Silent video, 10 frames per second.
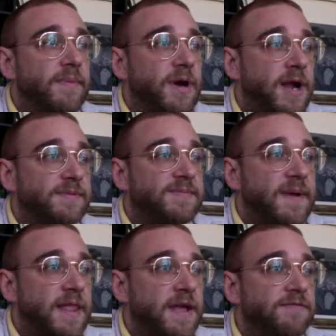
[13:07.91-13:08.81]
perhaps my
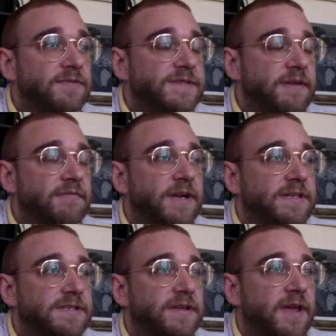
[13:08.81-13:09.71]
life was at
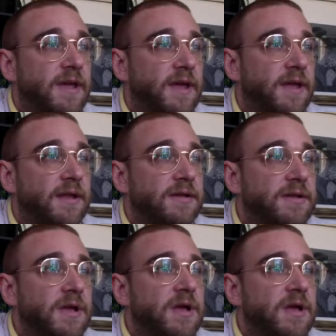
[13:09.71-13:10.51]
risk, and